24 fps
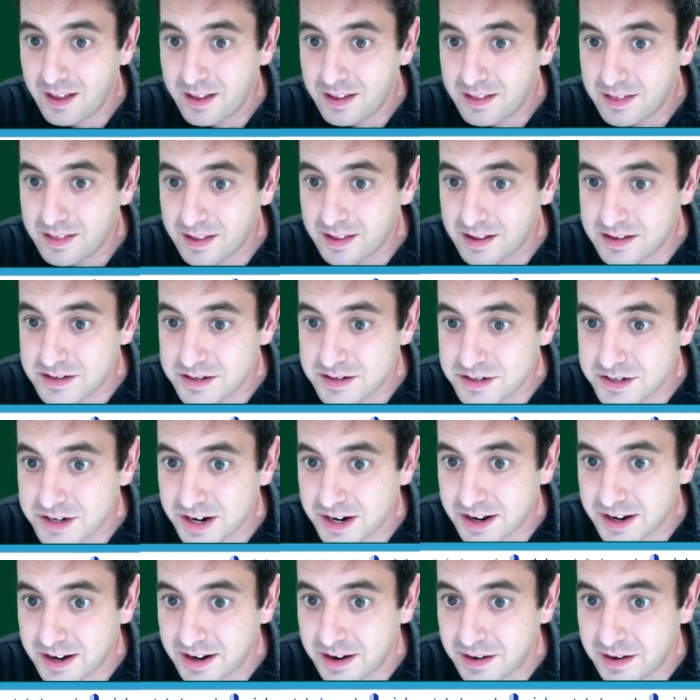Let's
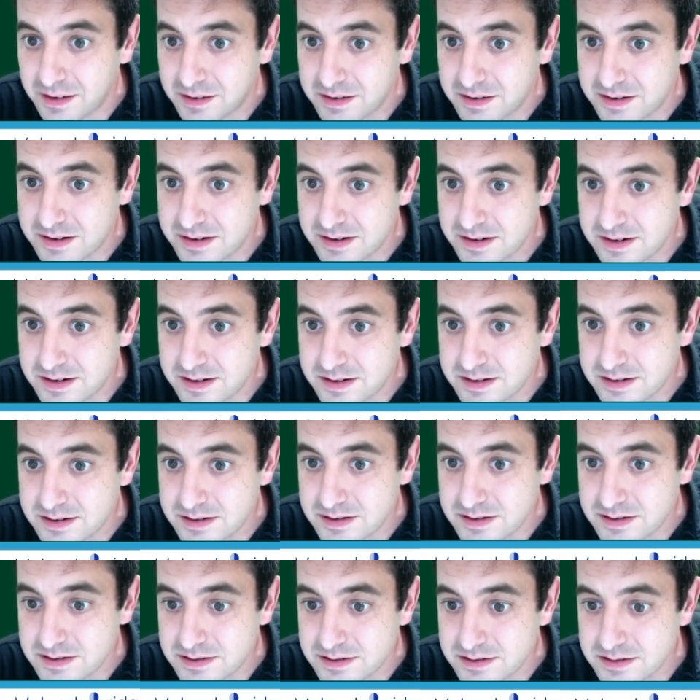check it out.
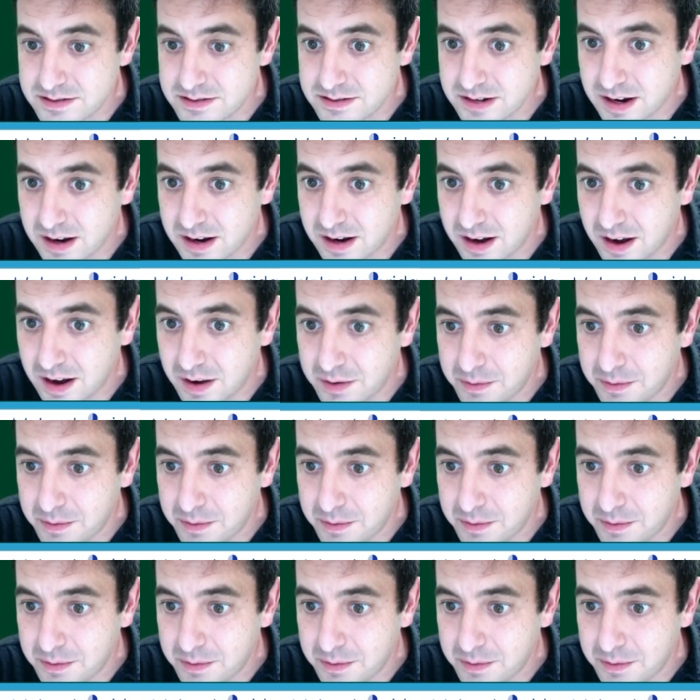How